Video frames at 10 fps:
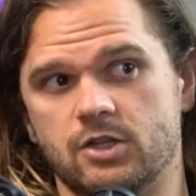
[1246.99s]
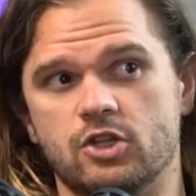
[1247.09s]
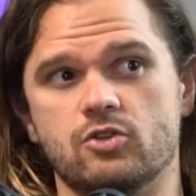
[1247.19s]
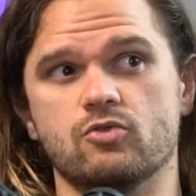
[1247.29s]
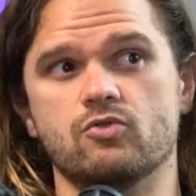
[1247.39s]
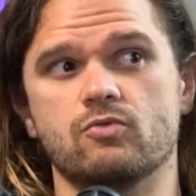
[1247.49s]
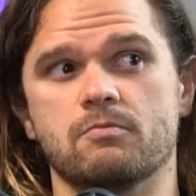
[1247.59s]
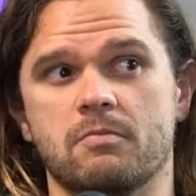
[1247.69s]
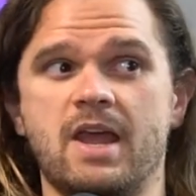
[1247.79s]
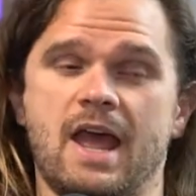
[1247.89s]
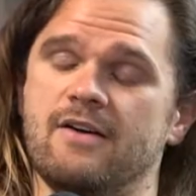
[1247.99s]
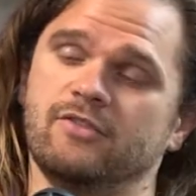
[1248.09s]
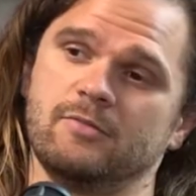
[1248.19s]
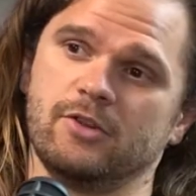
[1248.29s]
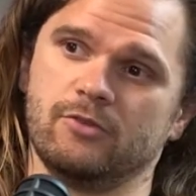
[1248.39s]
you may have
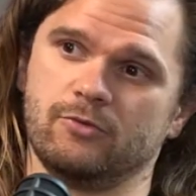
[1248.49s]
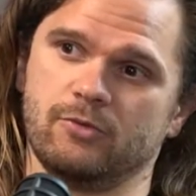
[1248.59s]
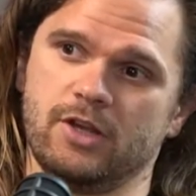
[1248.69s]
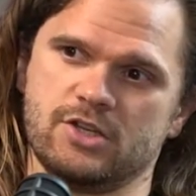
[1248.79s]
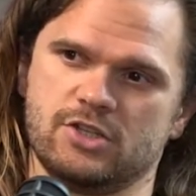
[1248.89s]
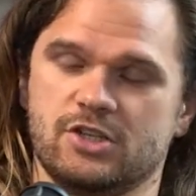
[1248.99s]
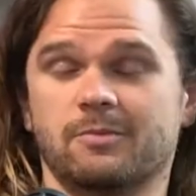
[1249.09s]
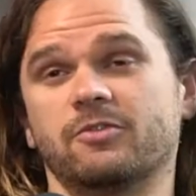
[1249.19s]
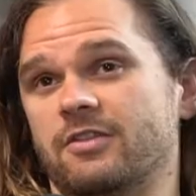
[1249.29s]
some of those relationships.